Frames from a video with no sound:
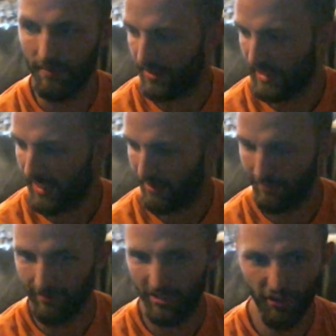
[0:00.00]
this
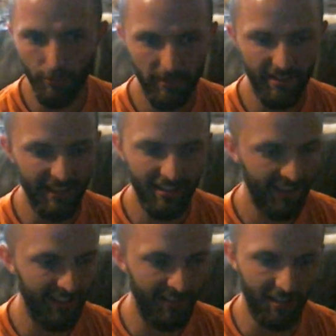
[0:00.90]
kind of
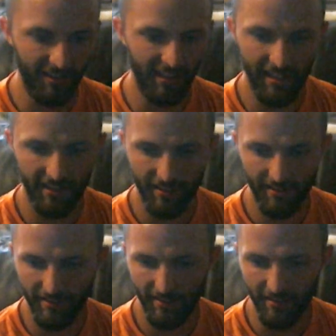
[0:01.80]
human need to,
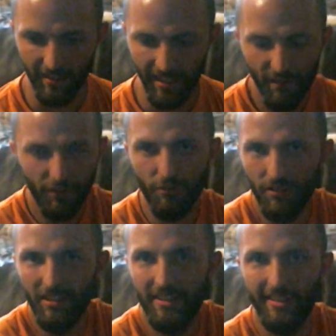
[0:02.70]
like, they
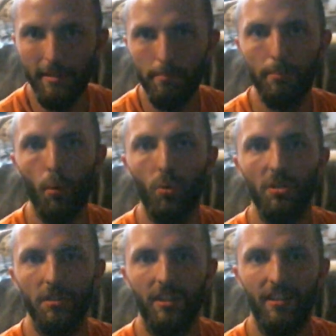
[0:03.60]
never really seem
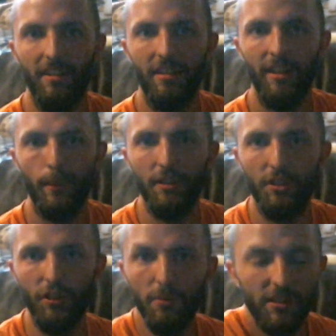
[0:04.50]
bored,
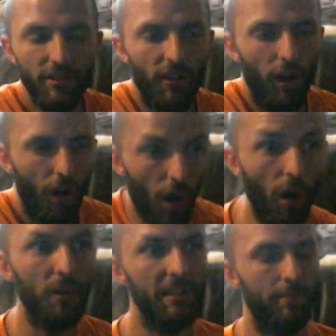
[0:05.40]
which humans are
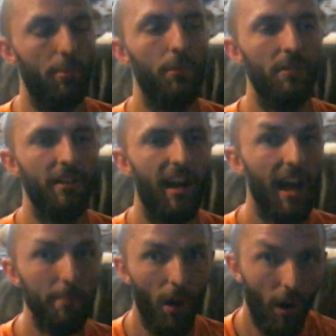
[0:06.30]
always
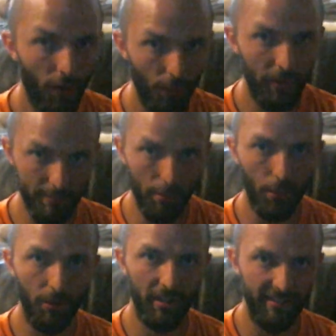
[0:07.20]
bored. I'm
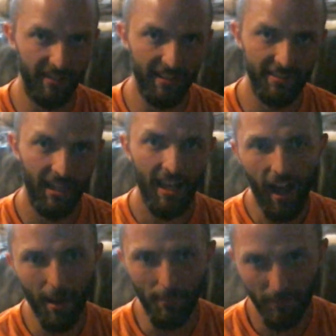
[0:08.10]
always bored
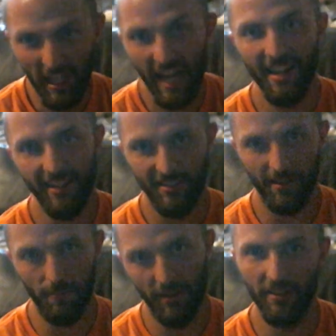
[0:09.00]
unless I'm
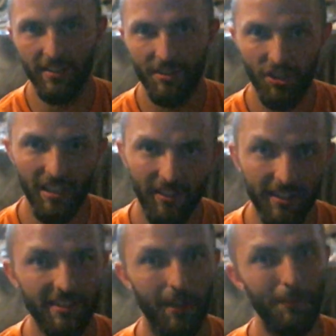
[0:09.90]
gaining something or
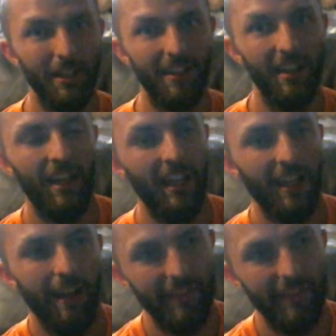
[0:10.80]
achieving something.